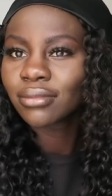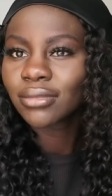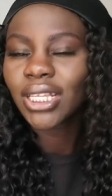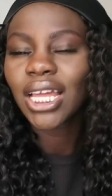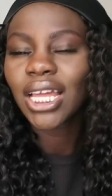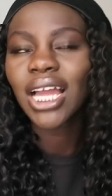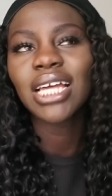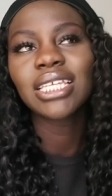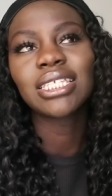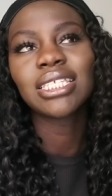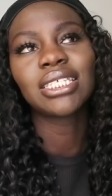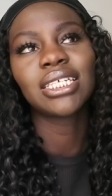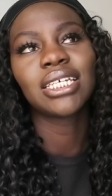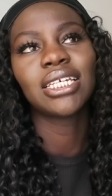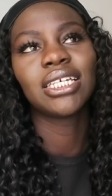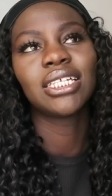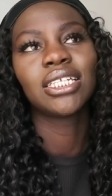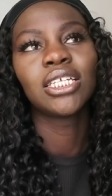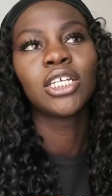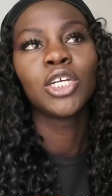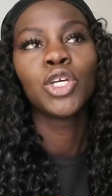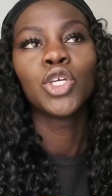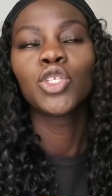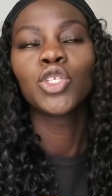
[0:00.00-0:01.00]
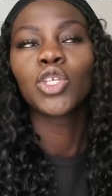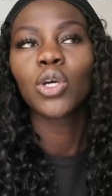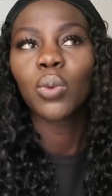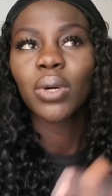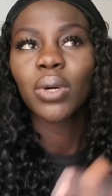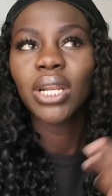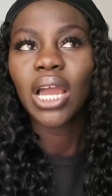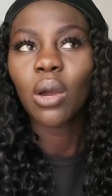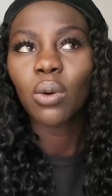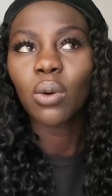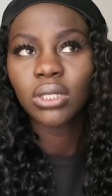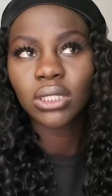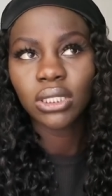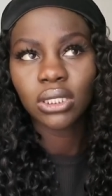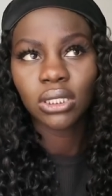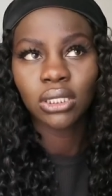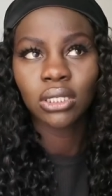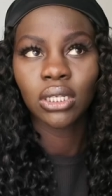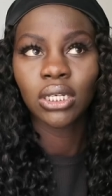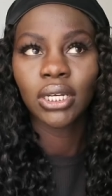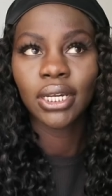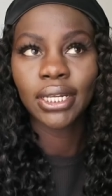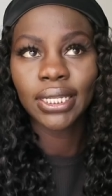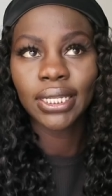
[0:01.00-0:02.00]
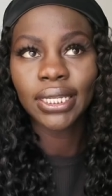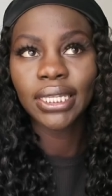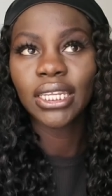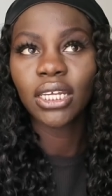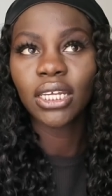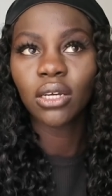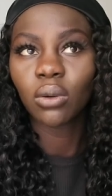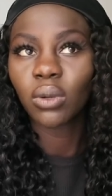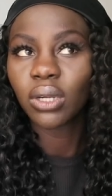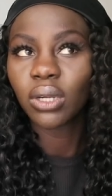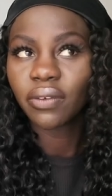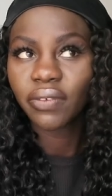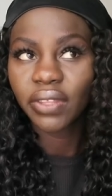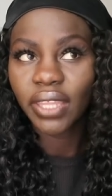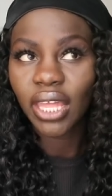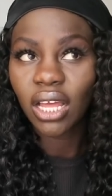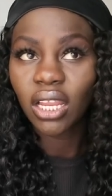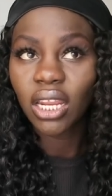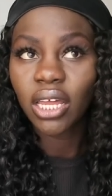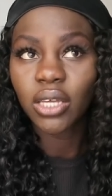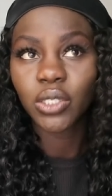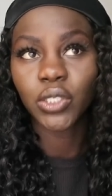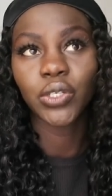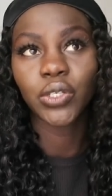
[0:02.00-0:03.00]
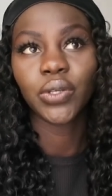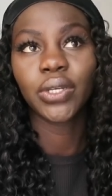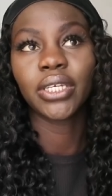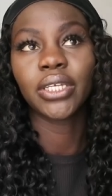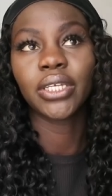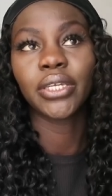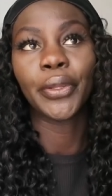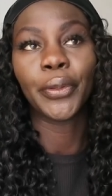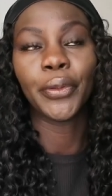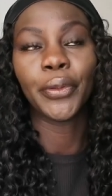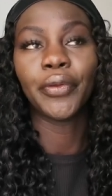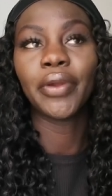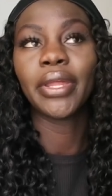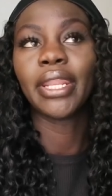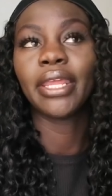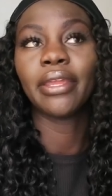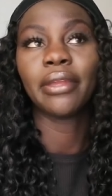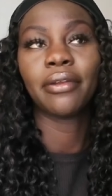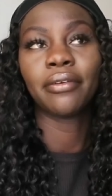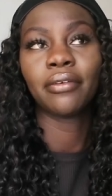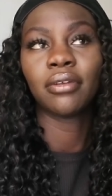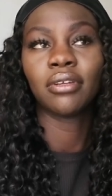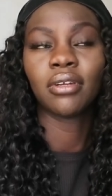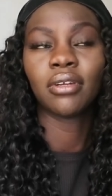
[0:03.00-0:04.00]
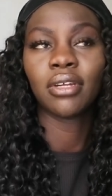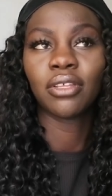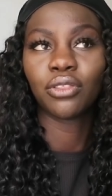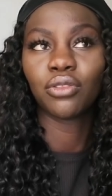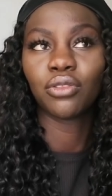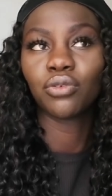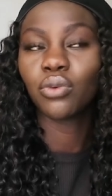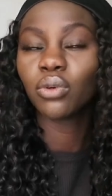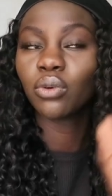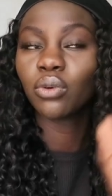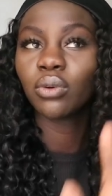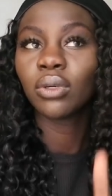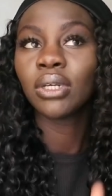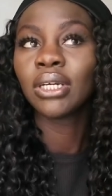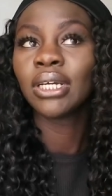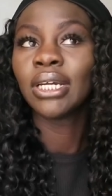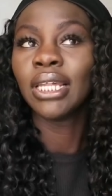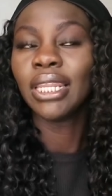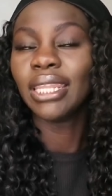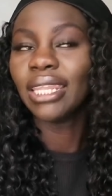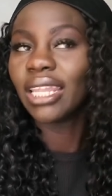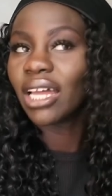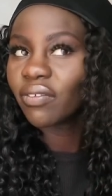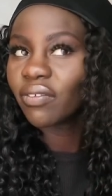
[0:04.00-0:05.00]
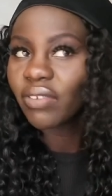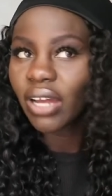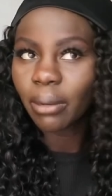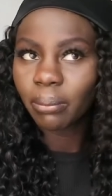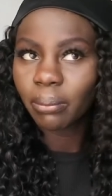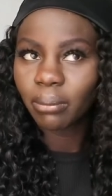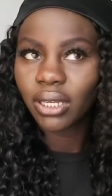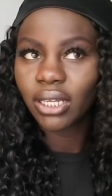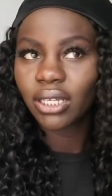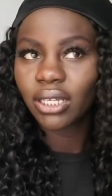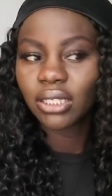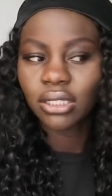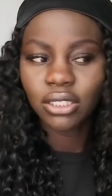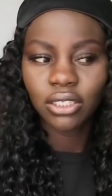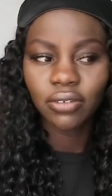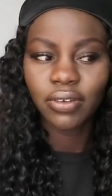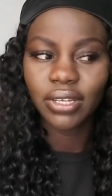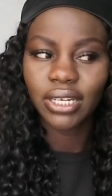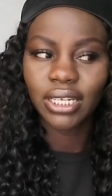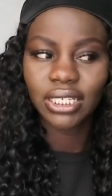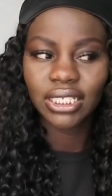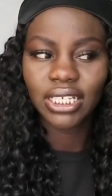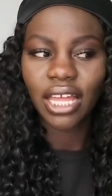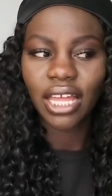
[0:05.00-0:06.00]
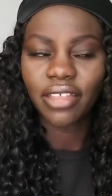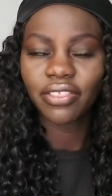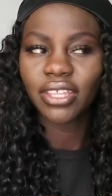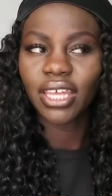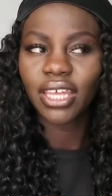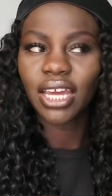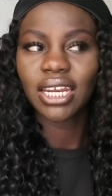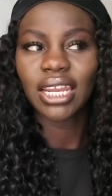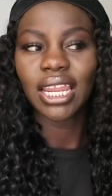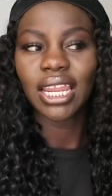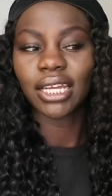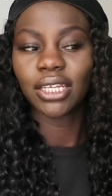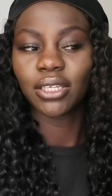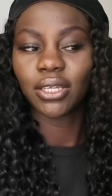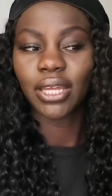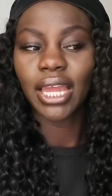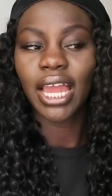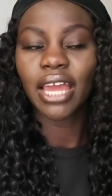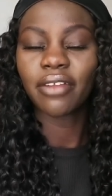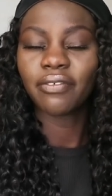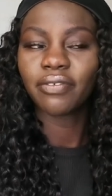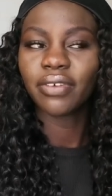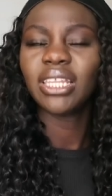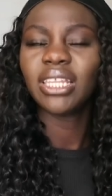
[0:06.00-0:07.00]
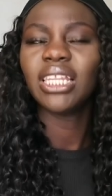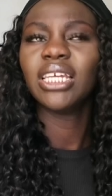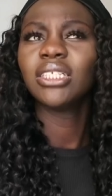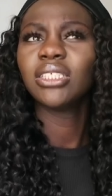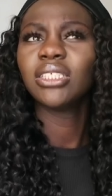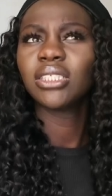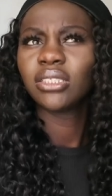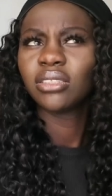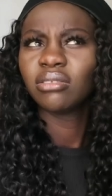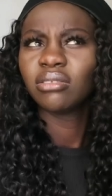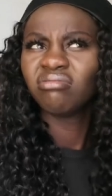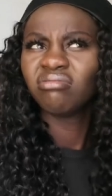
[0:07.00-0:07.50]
I said, so when I was cleaning or whatever the hell I was doing, you already threw love at me, you already told me out like you had feelings.